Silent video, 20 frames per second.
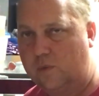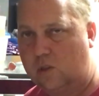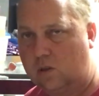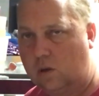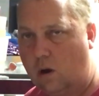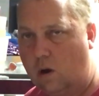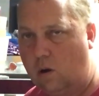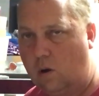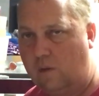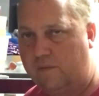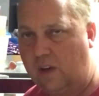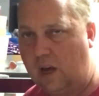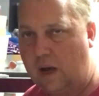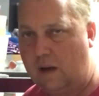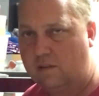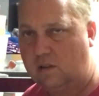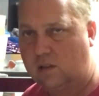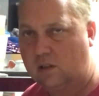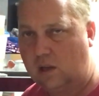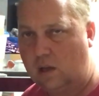So if you
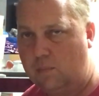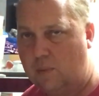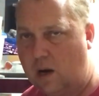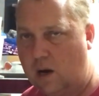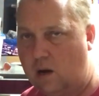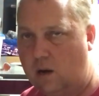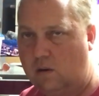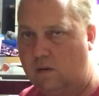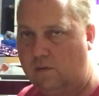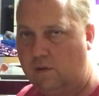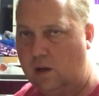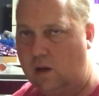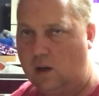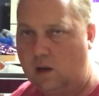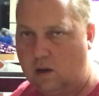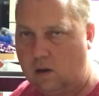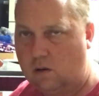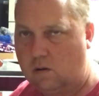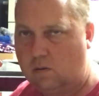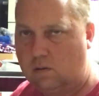haven't seen my other
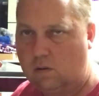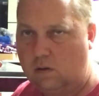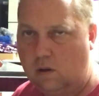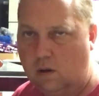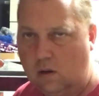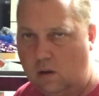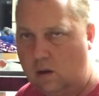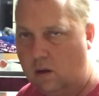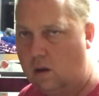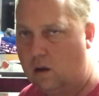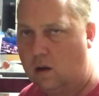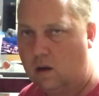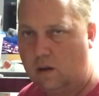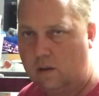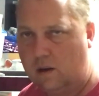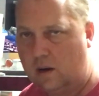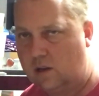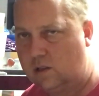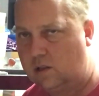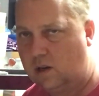video
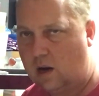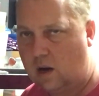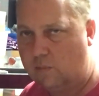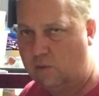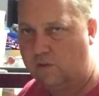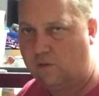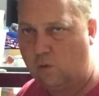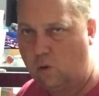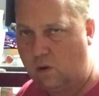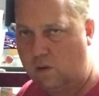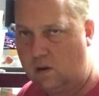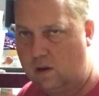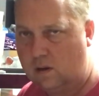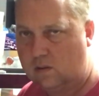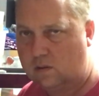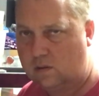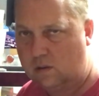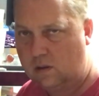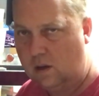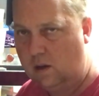that I shot before
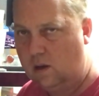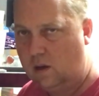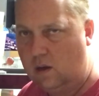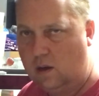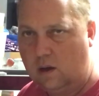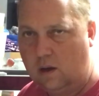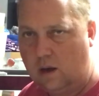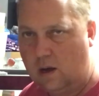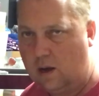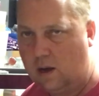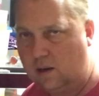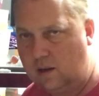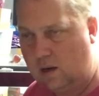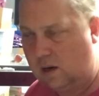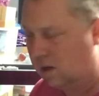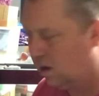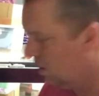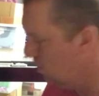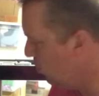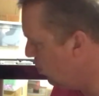this, I
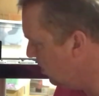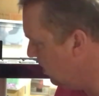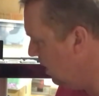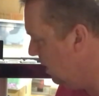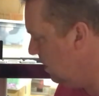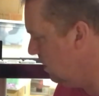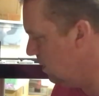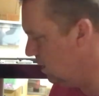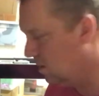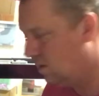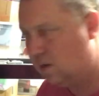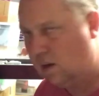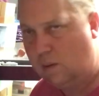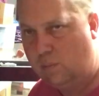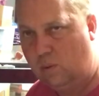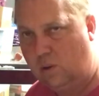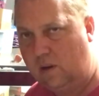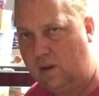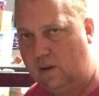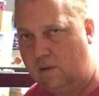did a complete
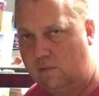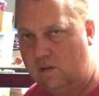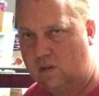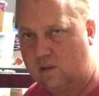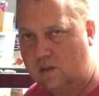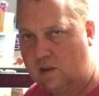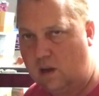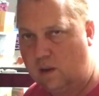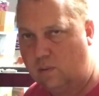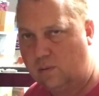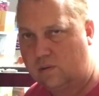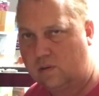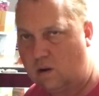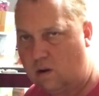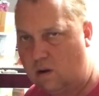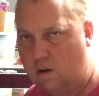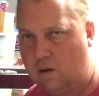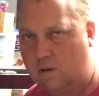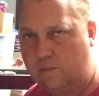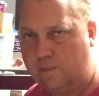assembly of this table
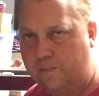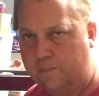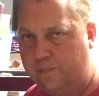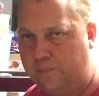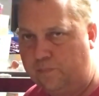saw,